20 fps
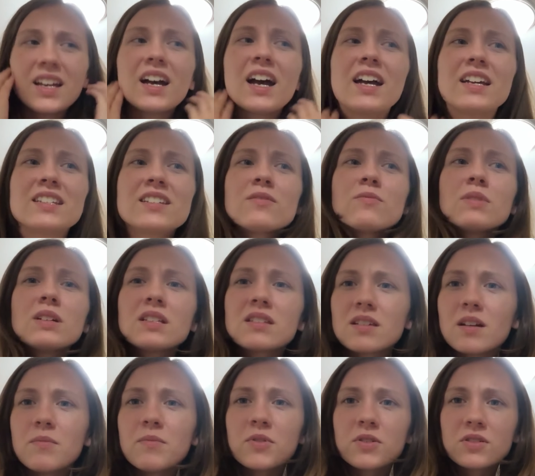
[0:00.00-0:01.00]
did read
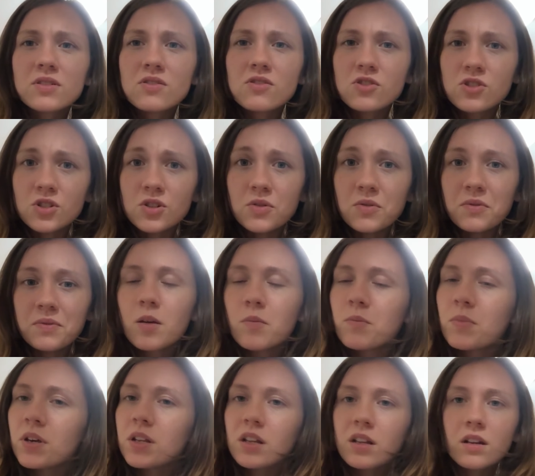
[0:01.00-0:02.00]
some books in June,
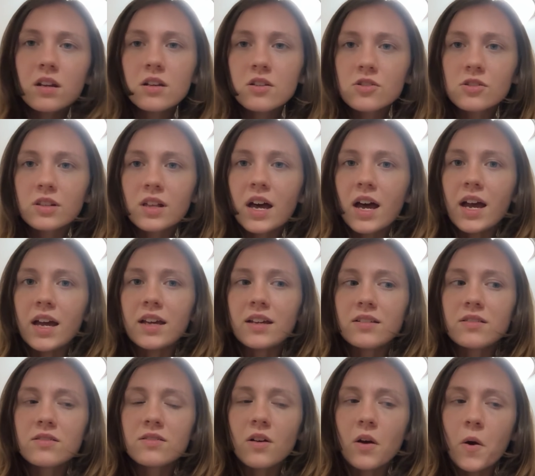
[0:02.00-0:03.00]
but not in July.
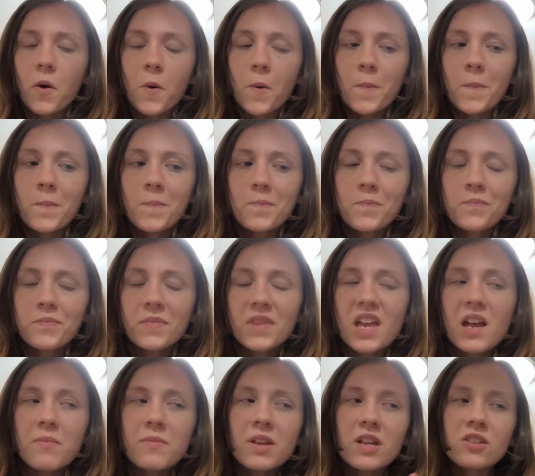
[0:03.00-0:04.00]
So
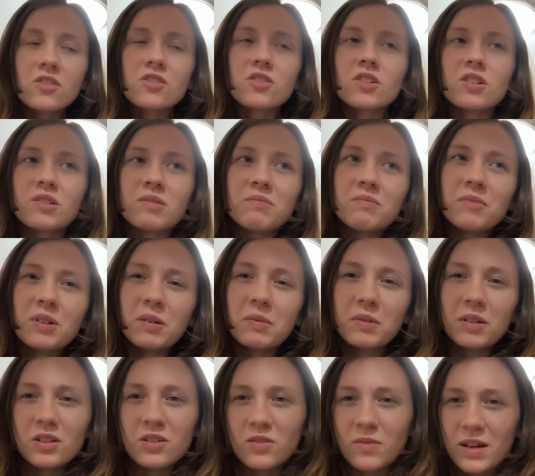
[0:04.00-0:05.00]
I'm not sure what I'm
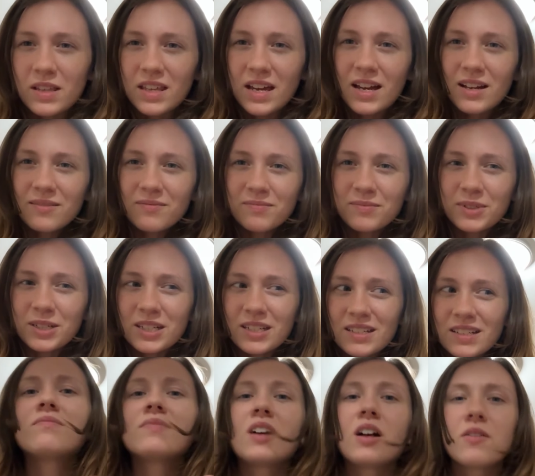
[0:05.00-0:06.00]
going to do about that,
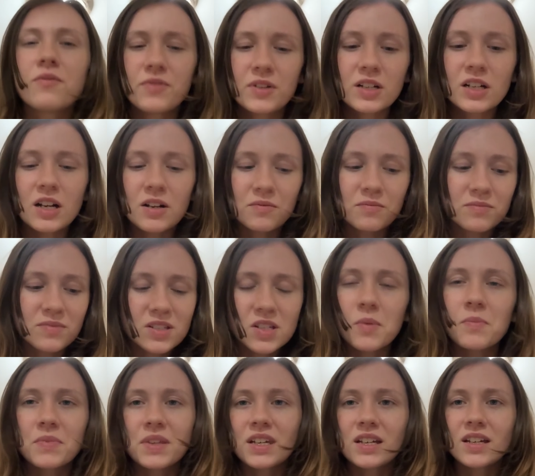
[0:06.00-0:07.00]
but I'll figure out
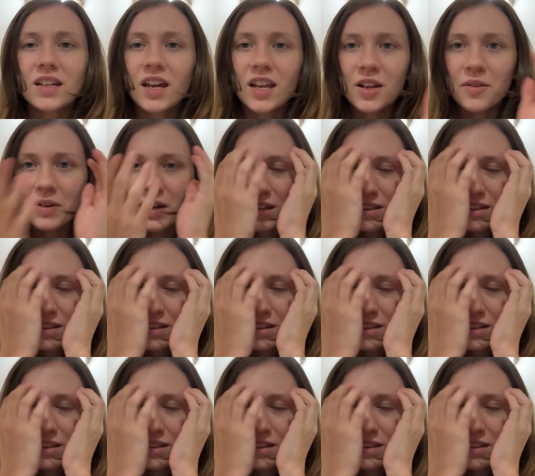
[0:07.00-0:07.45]
something. Anyway,